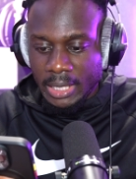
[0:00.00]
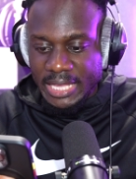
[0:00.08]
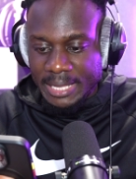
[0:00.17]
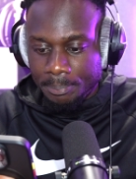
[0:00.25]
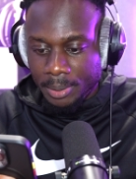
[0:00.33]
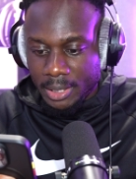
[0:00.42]
It
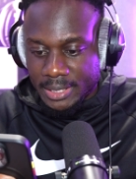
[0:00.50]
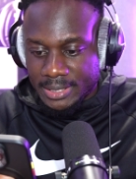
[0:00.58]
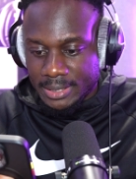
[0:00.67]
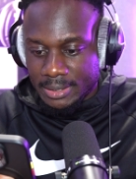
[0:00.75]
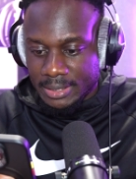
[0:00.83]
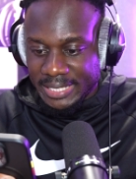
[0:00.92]

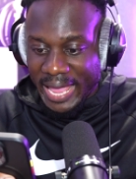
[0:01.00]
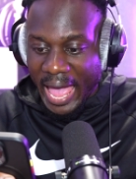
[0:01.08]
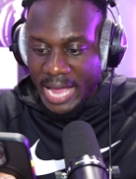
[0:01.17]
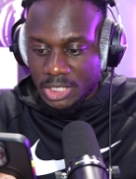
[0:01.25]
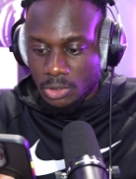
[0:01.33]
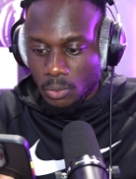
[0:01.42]
appears the
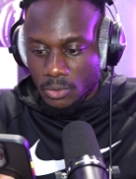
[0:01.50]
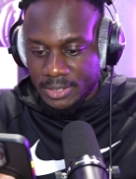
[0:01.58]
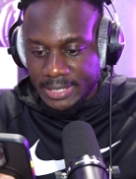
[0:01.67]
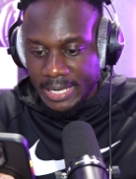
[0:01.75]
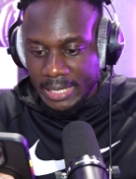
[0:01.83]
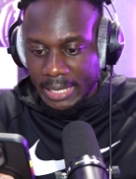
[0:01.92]
action was
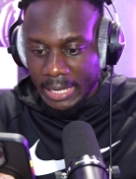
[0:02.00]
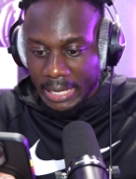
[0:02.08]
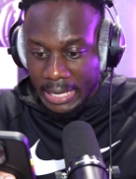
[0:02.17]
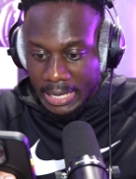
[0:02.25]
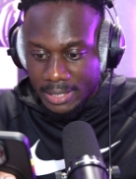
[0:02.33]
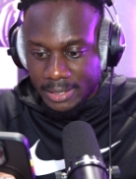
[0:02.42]
taken
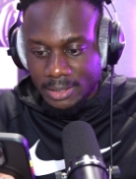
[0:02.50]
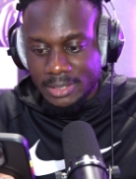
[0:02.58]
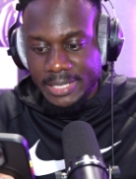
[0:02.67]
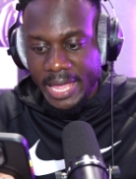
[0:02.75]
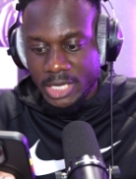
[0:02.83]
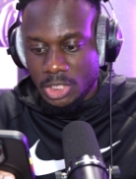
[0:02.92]
in the
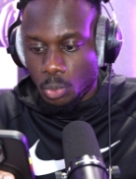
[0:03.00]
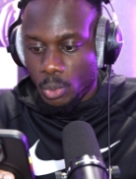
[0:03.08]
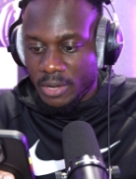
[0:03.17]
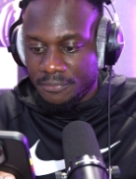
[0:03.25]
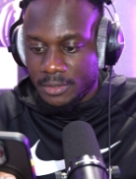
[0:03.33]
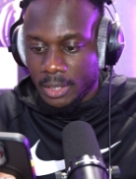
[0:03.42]
connection
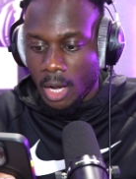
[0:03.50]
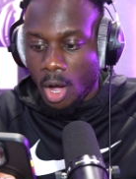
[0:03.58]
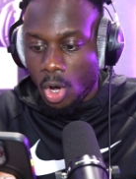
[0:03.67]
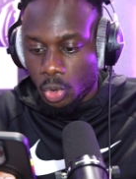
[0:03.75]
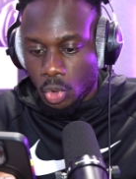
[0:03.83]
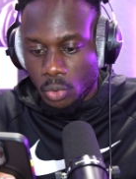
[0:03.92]
with the
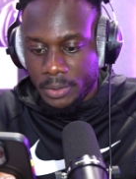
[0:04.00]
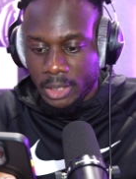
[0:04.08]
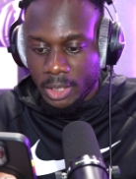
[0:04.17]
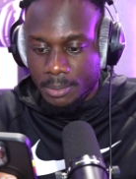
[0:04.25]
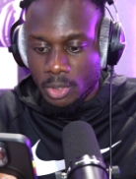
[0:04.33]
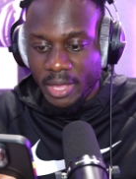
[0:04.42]
ongoing
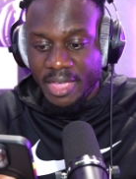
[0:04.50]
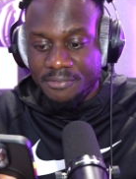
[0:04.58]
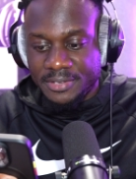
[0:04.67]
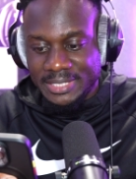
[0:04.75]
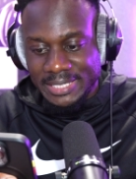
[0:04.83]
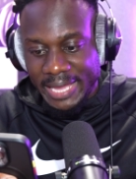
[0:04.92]
criminal
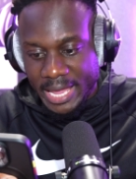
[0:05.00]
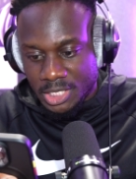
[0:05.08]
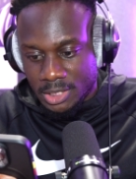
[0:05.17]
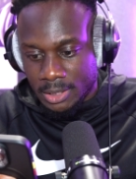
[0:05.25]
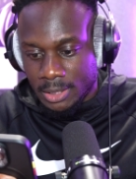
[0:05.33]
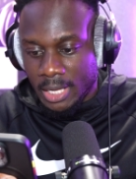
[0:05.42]

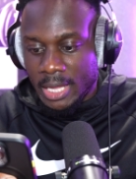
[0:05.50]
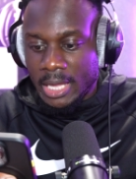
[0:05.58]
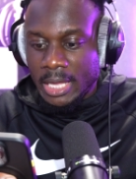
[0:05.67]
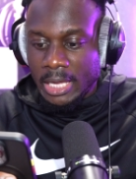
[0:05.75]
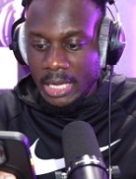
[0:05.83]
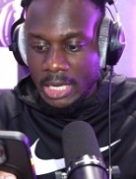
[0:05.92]
investigation
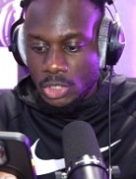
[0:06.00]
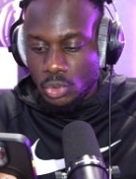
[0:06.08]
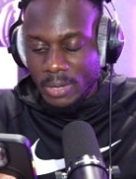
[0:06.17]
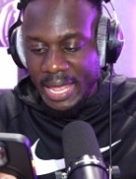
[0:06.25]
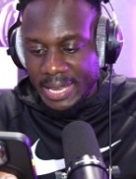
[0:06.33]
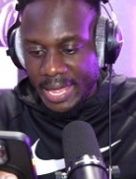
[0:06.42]

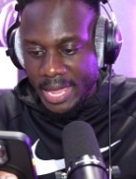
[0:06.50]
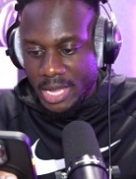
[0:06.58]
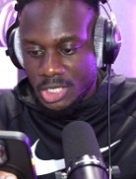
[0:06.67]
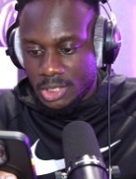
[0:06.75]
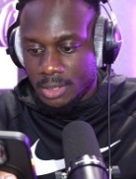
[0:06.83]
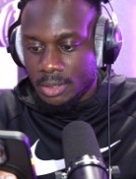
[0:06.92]
into
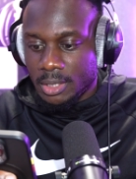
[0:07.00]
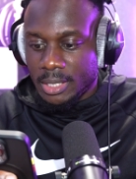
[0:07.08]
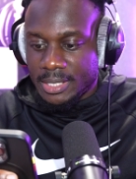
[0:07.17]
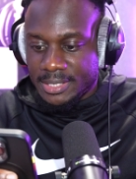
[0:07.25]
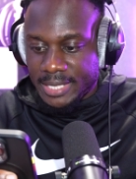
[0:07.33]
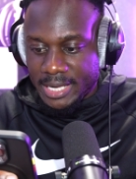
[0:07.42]
alleged
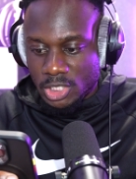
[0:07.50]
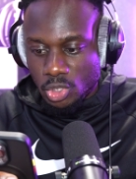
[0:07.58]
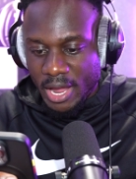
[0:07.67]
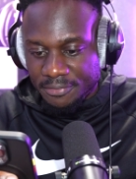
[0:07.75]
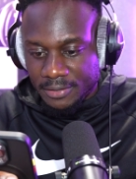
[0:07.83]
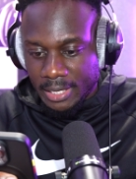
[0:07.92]
sex
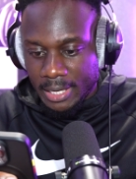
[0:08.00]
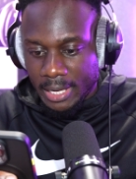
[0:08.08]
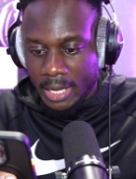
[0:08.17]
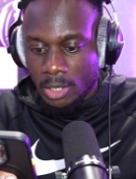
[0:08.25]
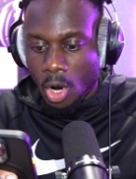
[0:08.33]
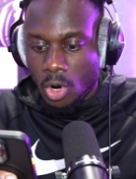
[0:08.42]
trafficking
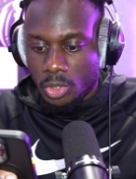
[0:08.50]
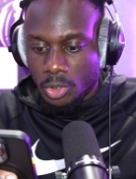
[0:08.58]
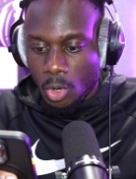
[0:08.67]
and other